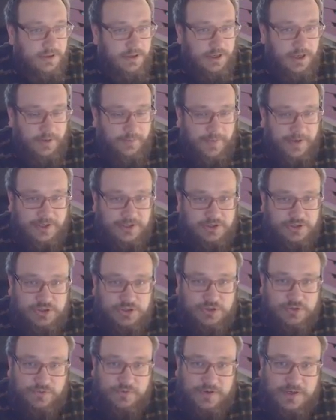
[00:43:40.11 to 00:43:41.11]
a bunch of
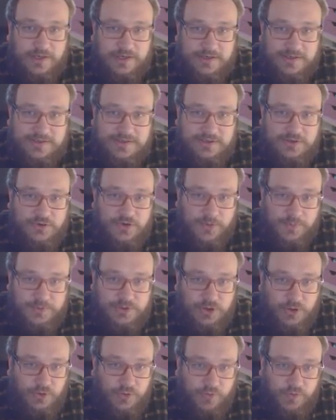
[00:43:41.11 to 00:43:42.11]
sort of little
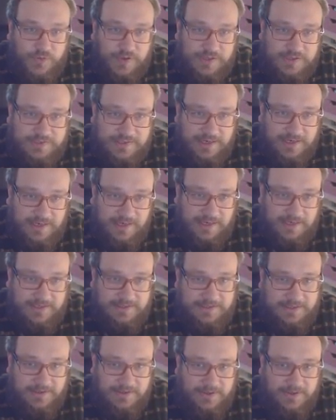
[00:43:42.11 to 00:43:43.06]
cryptography techniques and